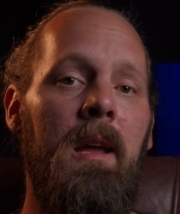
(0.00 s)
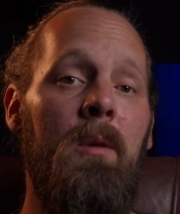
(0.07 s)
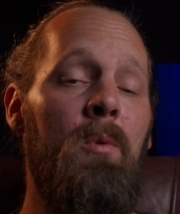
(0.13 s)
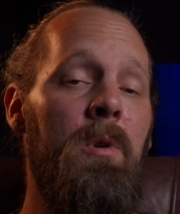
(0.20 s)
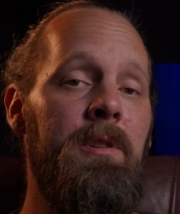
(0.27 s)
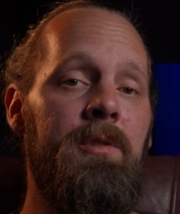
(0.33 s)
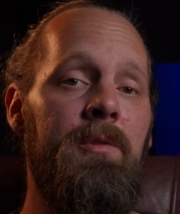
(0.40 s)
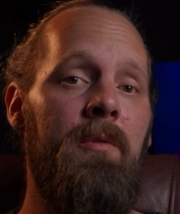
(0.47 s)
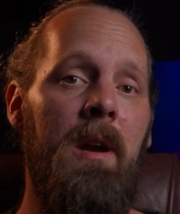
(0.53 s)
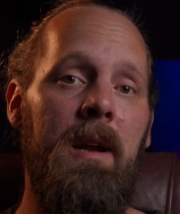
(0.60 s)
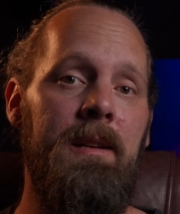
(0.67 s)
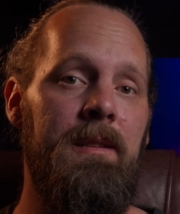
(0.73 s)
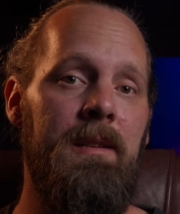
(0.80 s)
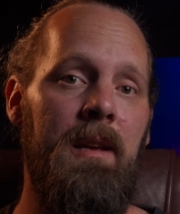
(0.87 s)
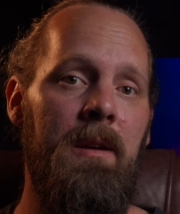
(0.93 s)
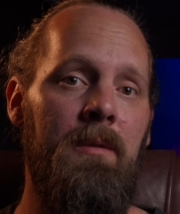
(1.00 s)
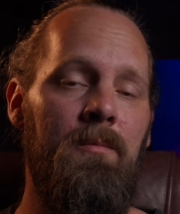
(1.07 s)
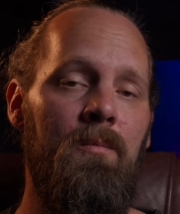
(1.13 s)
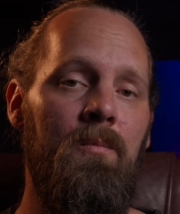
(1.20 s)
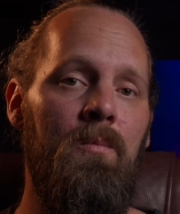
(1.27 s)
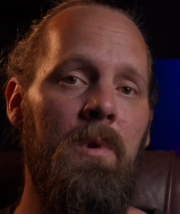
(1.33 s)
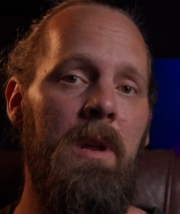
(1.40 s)
It works great,
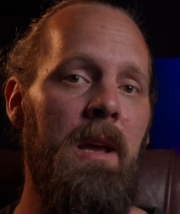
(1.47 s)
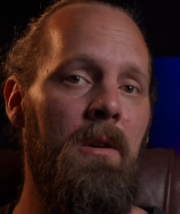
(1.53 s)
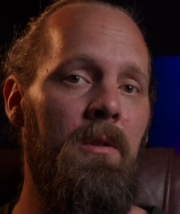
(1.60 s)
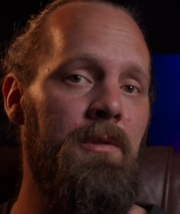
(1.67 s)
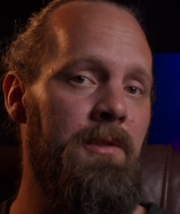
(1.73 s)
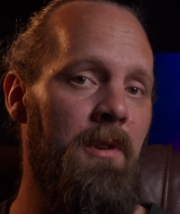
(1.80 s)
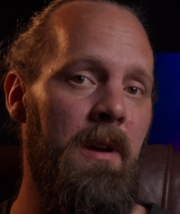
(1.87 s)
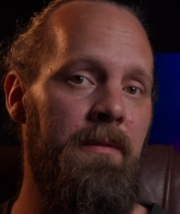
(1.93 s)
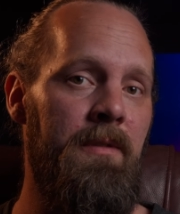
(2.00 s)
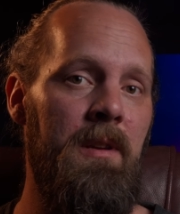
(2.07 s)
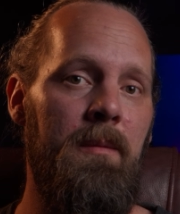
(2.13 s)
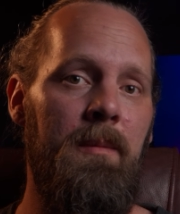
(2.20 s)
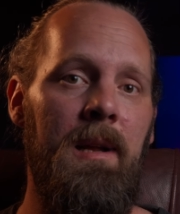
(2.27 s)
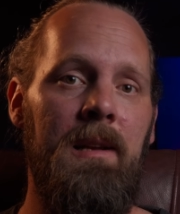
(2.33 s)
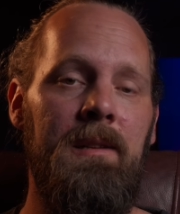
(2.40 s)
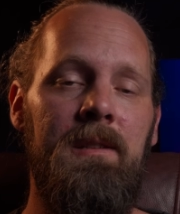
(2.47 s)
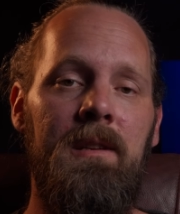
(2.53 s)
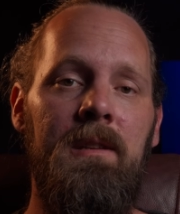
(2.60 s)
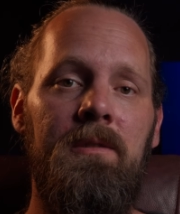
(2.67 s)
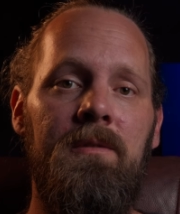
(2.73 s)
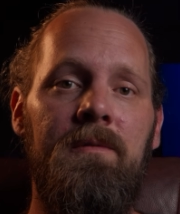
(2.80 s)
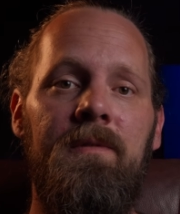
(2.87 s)
and we also have the
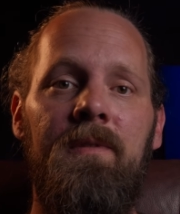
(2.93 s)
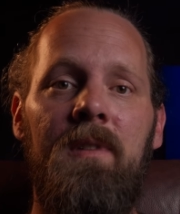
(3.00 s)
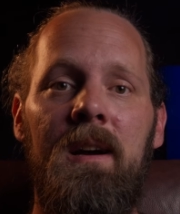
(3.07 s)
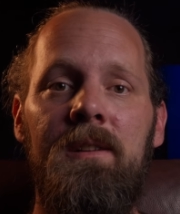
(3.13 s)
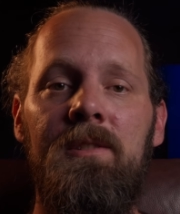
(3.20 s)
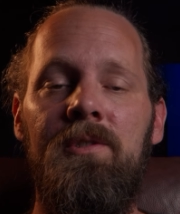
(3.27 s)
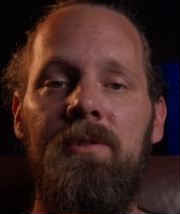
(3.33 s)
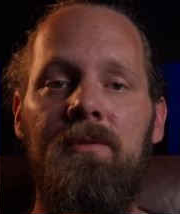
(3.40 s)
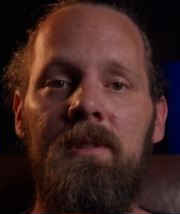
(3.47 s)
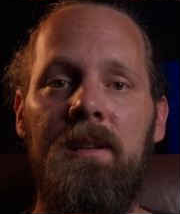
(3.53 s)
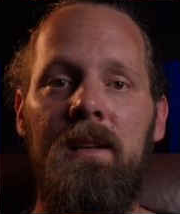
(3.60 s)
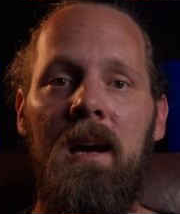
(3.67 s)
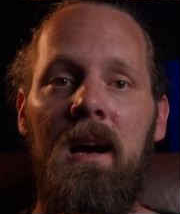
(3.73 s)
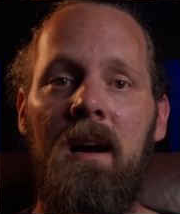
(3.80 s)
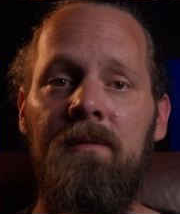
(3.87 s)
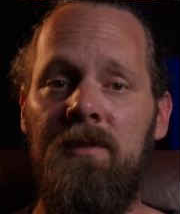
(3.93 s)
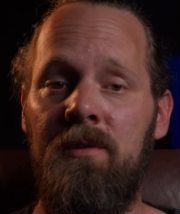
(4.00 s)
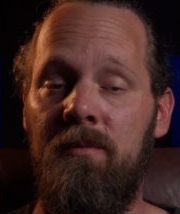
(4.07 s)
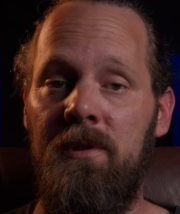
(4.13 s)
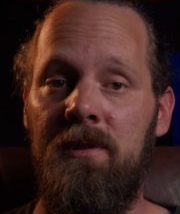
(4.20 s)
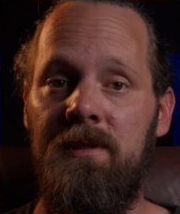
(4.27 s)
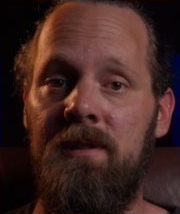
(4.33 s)
ability to fine-tune it
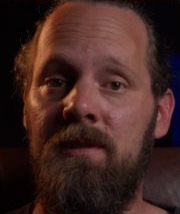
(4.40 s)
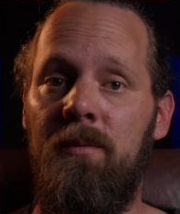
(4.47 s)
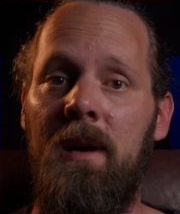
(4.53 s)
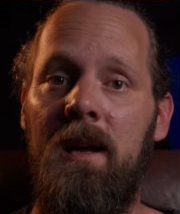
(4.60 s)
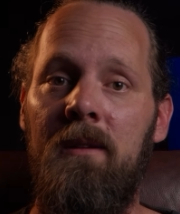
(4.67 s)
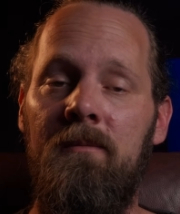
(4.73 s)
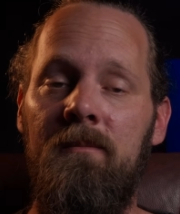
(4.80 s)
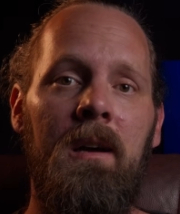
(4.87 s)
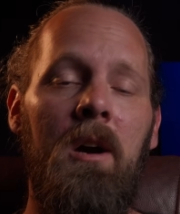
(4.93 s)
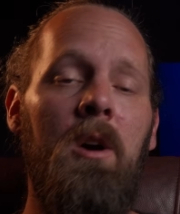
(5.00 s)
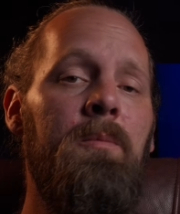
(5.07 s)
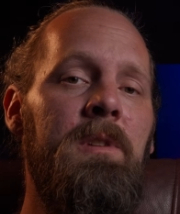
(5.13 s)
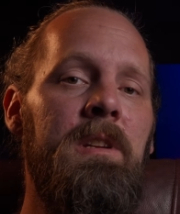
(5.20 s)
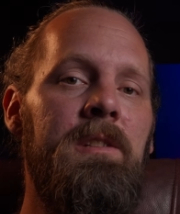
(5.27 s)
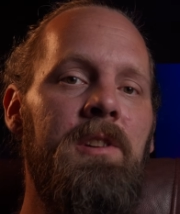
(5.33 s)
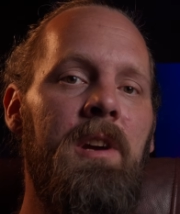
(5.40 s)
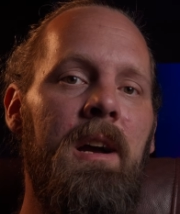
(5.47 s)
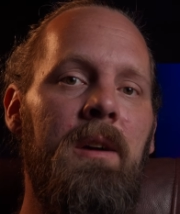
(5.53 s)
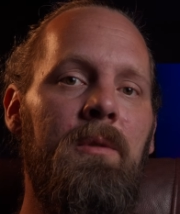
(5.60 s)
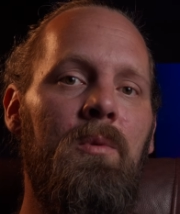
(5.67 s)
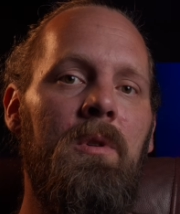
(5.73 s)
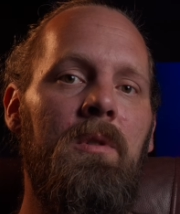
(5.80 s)
afterwards as well. I hope
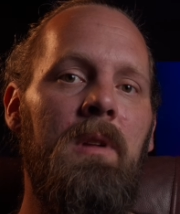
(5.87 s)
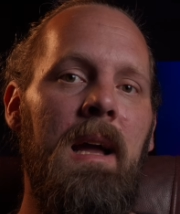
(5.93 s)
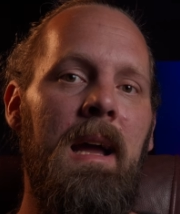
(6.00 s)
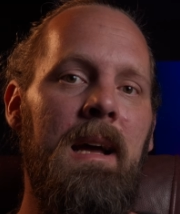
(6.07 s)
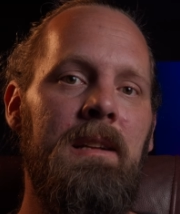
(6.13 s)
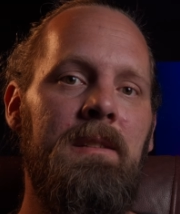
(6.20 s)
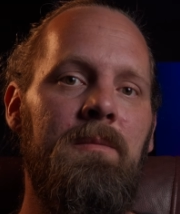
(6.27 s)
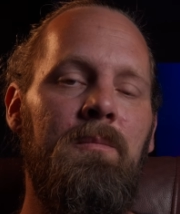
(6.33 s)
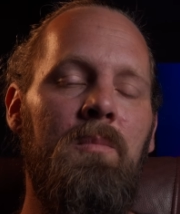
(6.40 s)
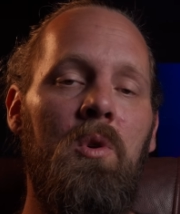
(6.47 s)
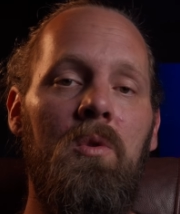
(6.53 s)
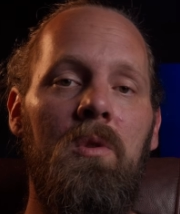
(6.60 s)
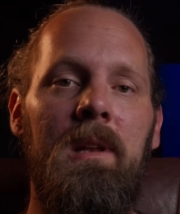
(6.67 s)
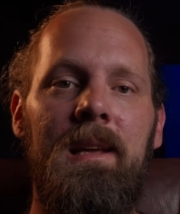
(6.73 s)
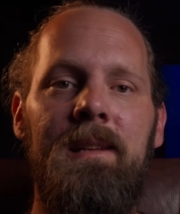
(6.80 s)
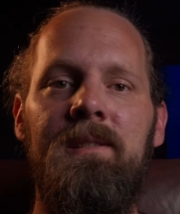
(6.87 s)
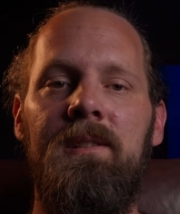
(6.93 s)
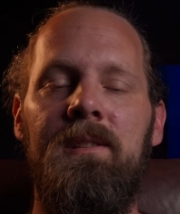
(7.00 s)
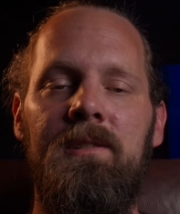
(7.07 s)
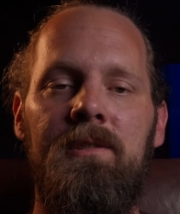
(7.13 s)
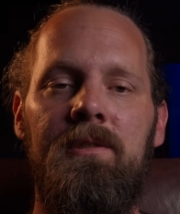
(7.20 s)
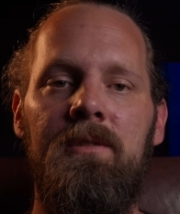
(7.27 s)
DJI will add more
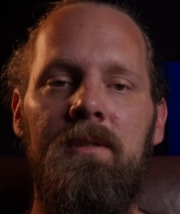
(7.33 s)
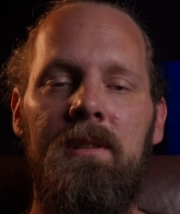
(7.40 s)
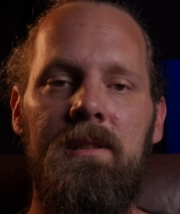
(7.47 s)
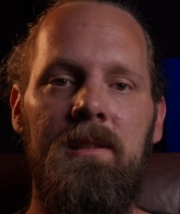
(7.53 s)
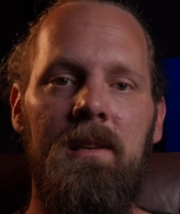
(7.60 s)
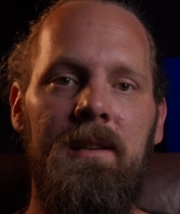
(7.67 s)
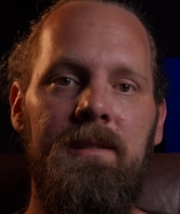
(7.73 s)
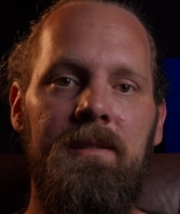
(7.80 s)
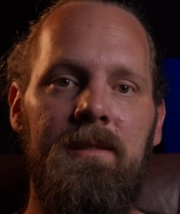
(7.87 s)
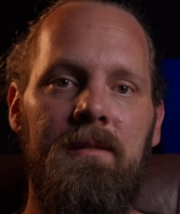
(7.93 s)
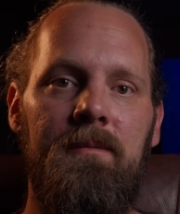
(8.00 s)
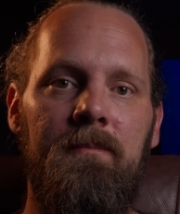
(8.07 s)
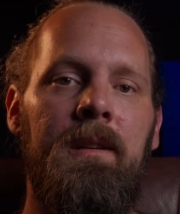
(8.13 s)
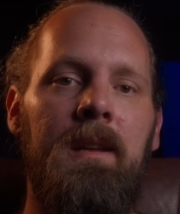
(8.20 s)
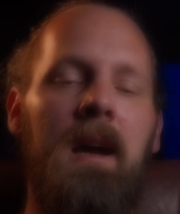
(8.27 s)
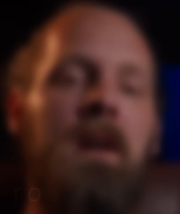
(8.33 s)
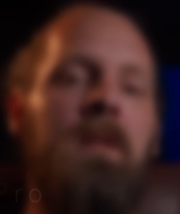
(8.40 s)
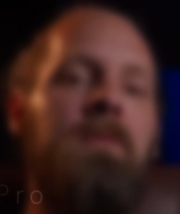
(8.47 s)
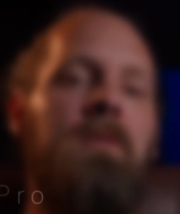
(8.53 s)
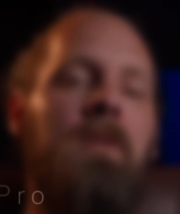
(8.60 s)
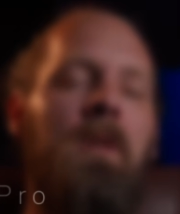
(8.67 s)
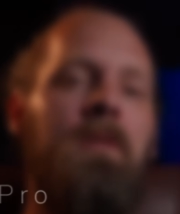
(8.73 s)
lenses to this list.
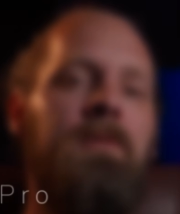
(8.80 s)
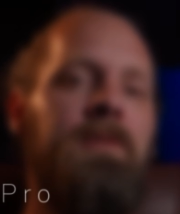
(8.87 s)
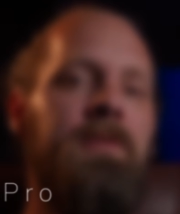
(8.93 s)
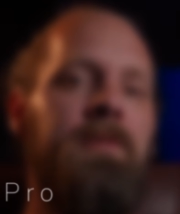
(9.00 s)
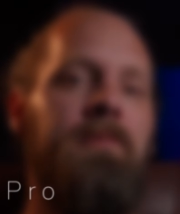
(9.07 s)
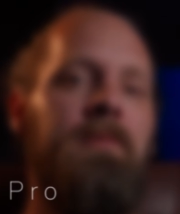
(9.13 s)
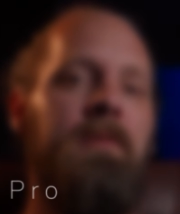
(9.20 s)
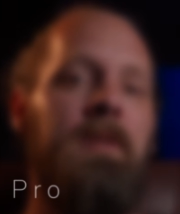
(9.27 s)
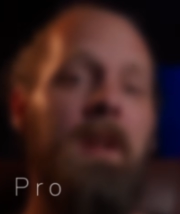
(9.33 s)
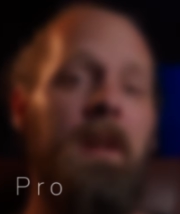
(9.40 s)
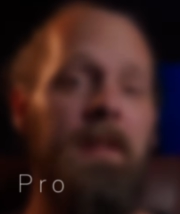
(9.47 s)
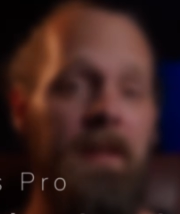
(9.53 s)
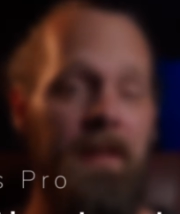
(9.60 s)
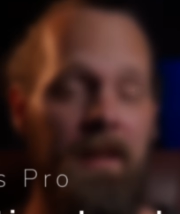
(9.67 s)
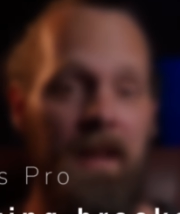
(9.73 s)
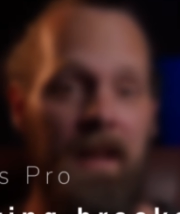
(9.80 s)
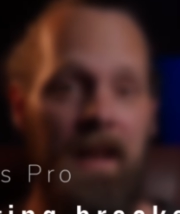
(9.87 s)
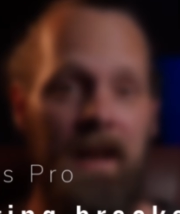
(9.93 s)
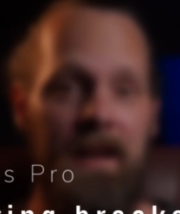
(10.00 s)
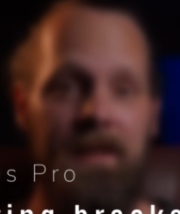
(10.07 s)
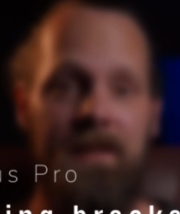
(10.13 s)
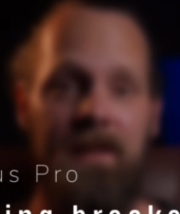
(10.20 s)
Now, on to another thing
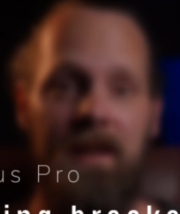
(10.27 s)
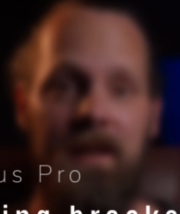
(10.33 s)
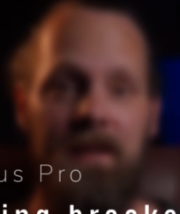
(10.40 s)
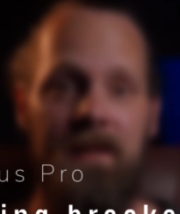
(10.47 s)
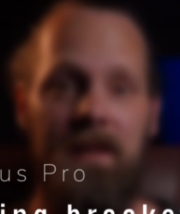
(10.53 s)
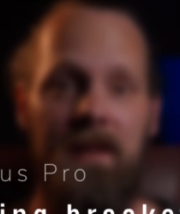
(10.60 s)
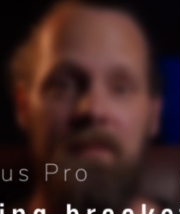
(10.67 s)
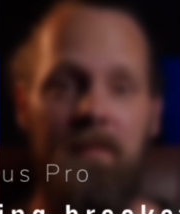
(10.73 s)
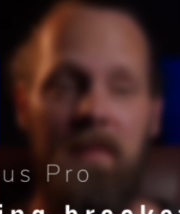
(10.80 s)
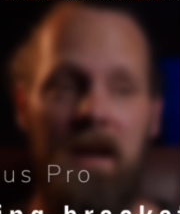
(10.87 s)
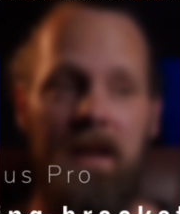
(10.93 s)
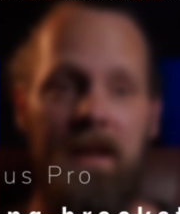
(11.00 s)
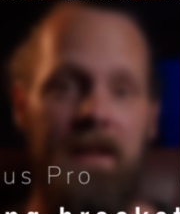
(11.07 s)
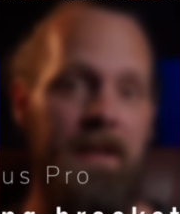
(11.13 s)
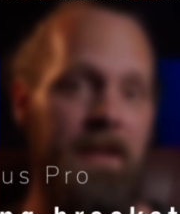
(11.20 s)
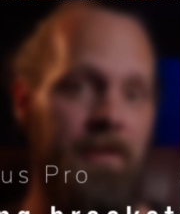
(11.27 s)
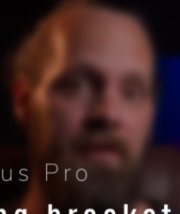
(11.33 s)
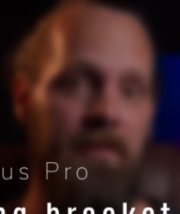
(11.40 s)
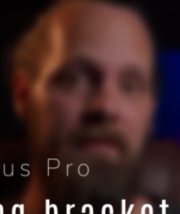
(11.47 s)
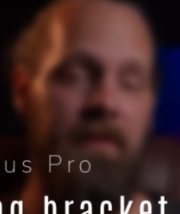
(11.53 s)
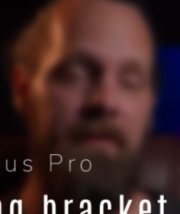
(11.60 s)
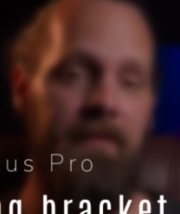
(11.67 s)
I said in my initial